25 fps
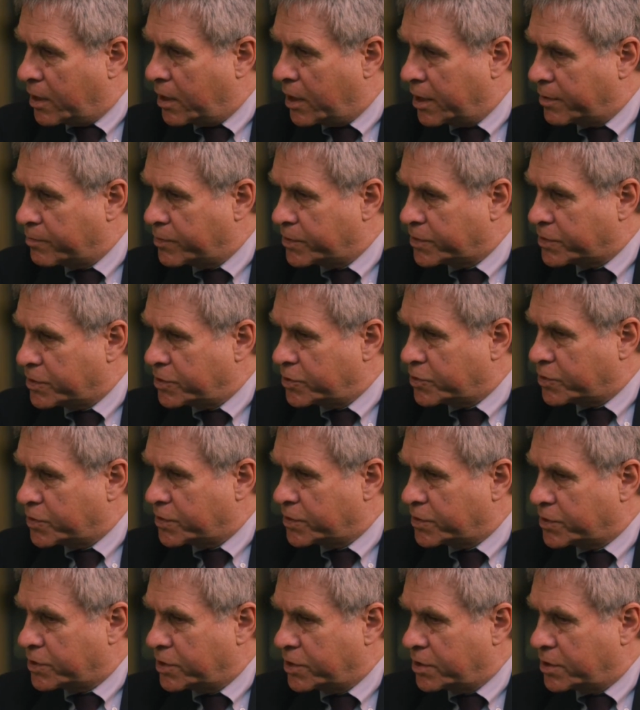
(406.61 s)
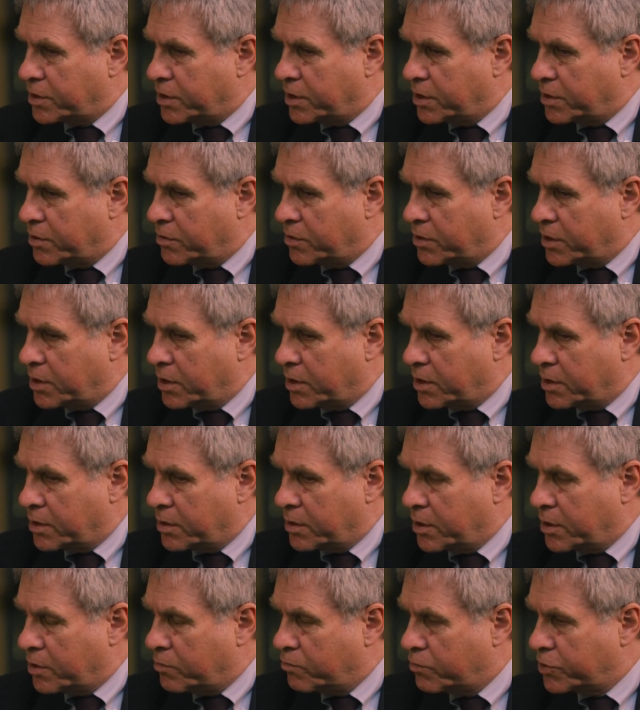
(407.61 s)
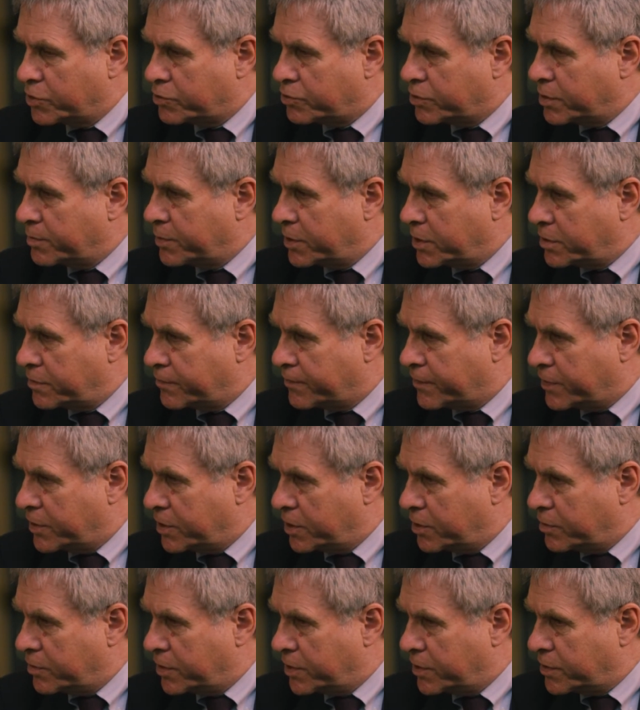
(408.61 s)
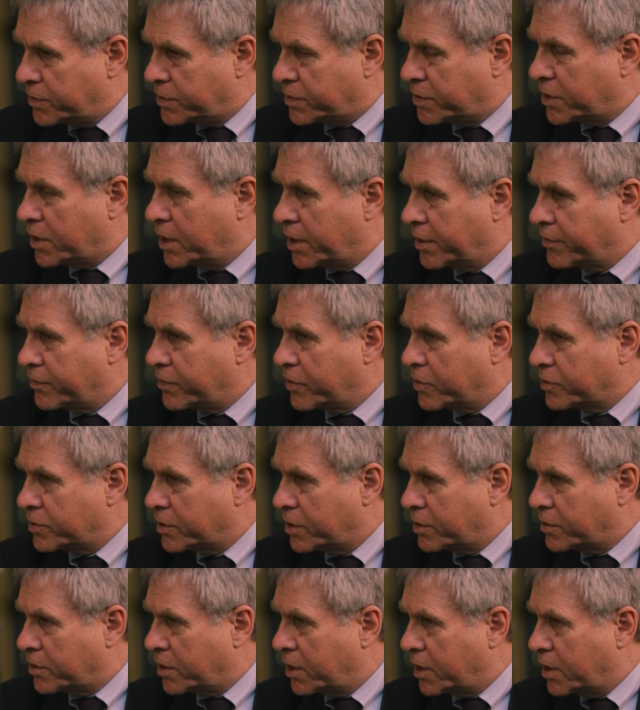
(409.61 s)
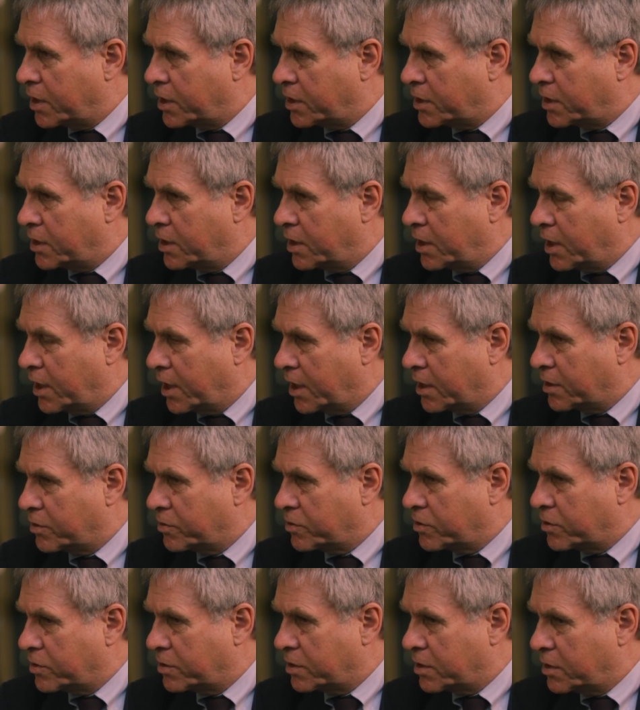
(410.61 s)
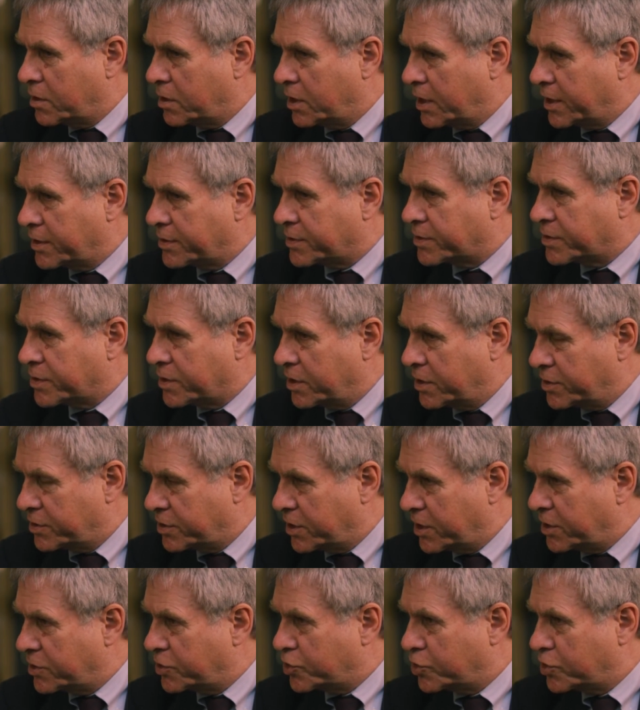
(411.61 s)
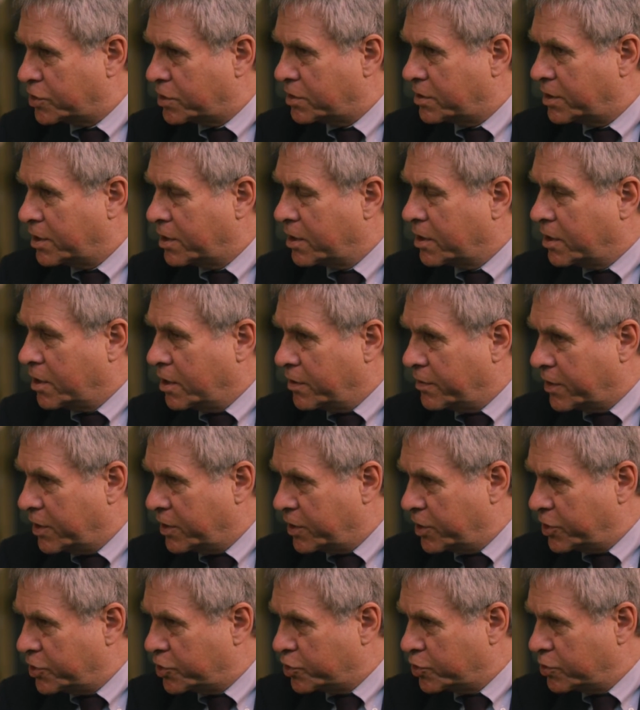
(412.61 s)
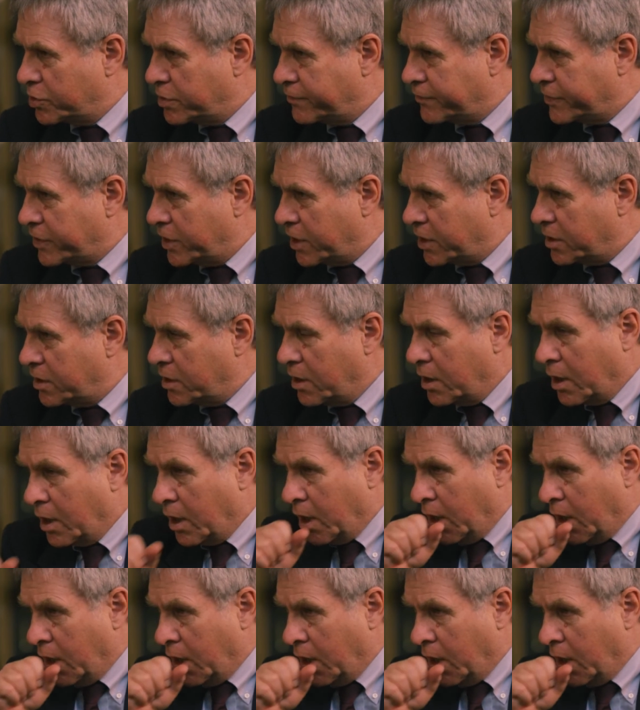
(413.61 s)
I was interested in retributive theories. I thought that they had a lot less attention than they should have done.